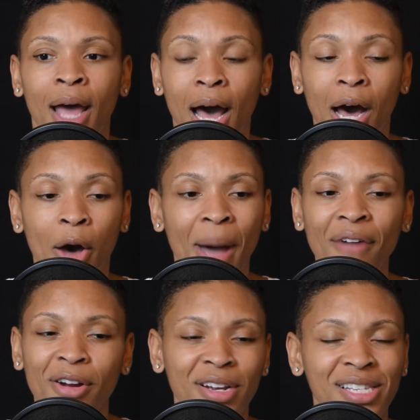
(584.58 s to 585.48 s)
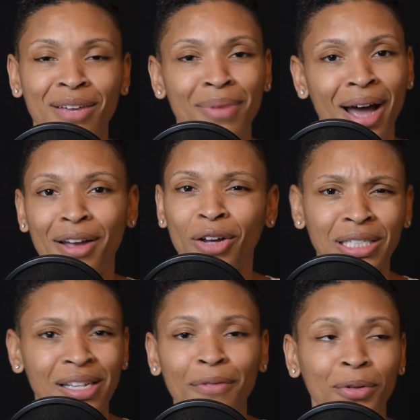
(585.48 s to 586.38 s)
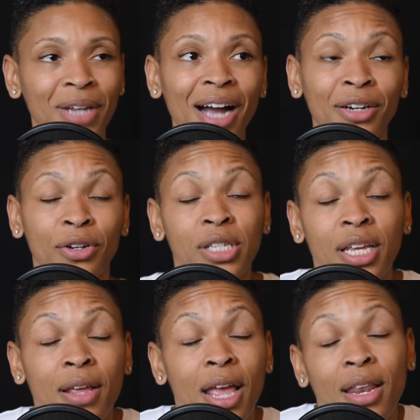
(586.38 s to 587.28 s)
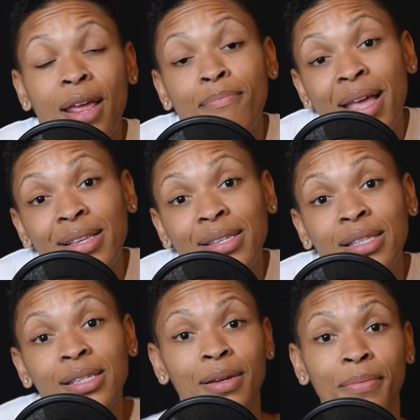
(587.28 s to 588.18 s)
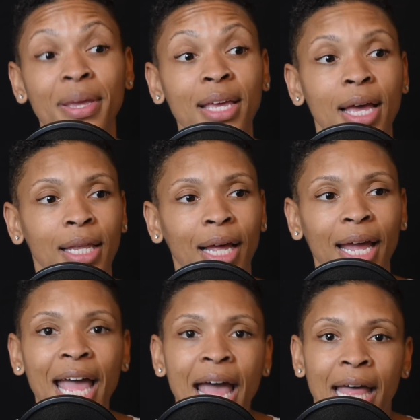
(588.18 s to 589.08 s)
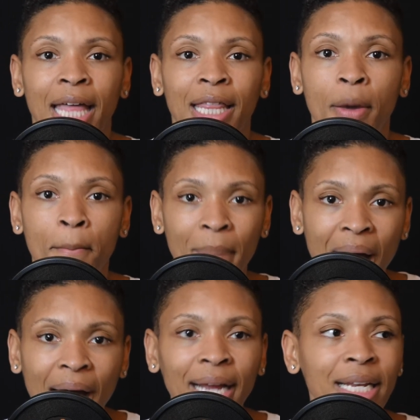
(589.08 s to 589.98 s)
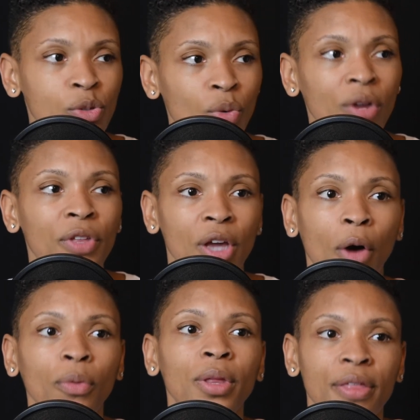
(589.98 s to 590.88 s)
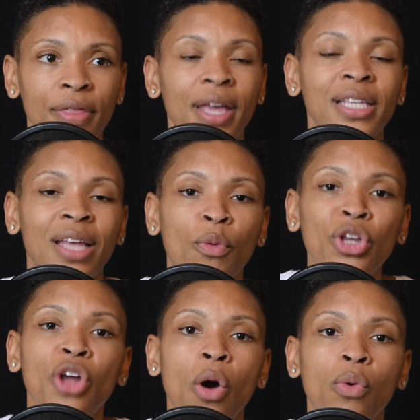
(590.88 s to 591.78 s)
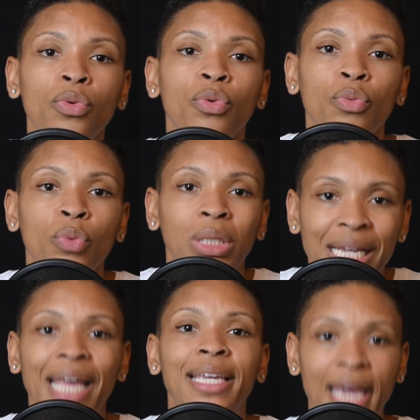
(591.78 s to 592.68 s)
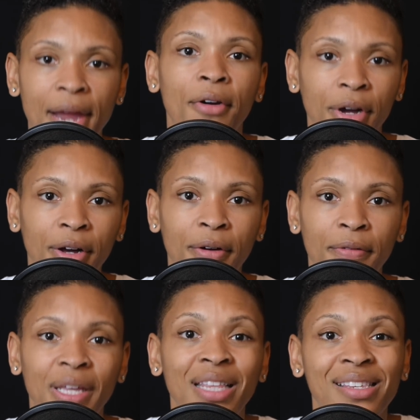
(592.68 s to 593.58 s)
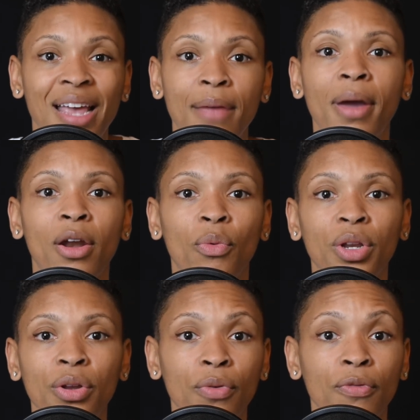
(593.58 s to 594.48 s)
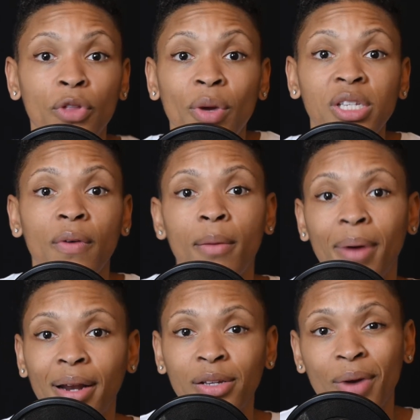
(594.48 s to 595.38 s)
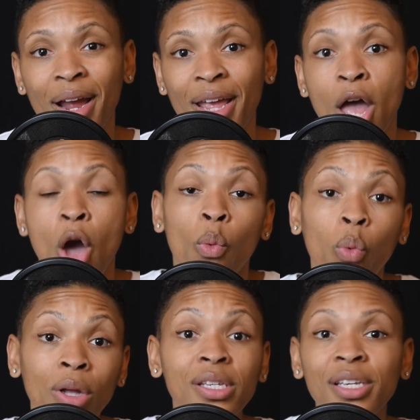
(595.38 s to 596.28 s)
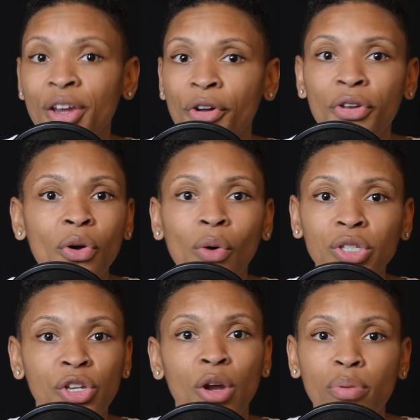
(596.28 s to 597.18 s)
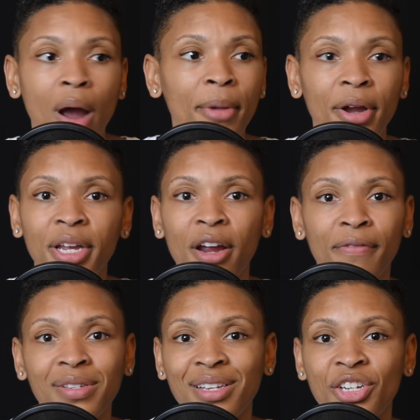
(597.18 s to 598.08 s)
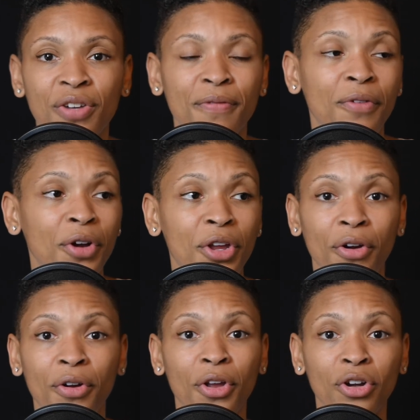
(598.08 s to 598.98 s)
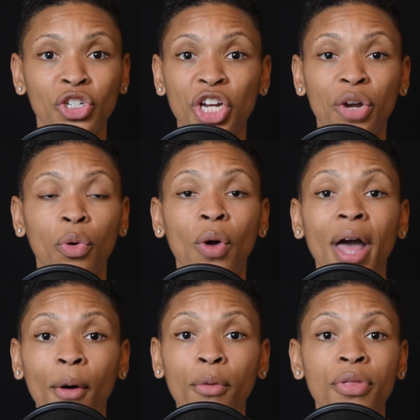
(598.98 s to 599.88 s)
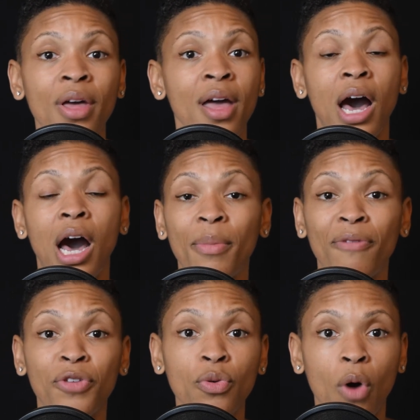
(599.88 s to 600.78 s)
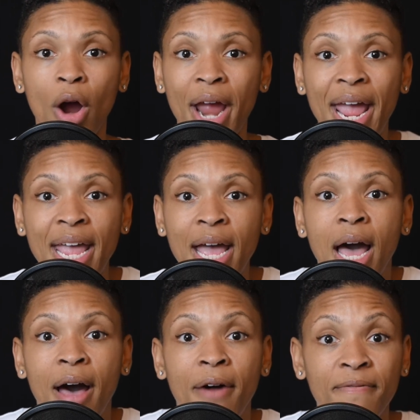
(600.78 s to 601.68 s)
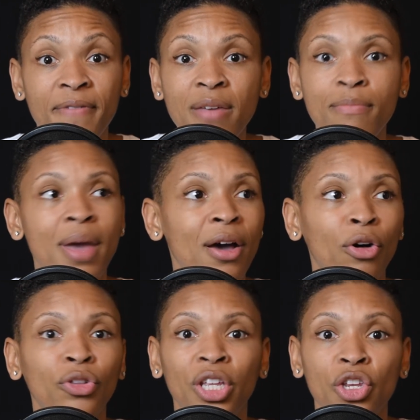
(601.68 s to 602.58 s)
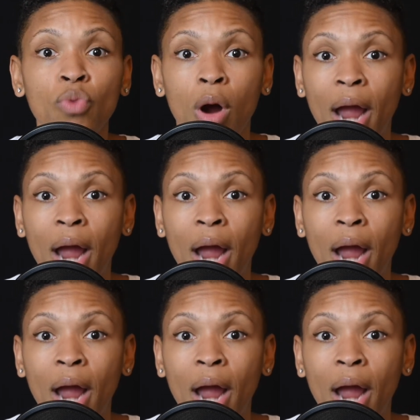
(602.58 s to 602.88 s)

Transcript: I've heard it said by several doctors, and it makes sense to me. Like, the mind is one of the only things that we don't take care of in the same manner we do for the rest of our bodies, right? Once a year, you go into your primary care physician for your general health. If you are a female, then you are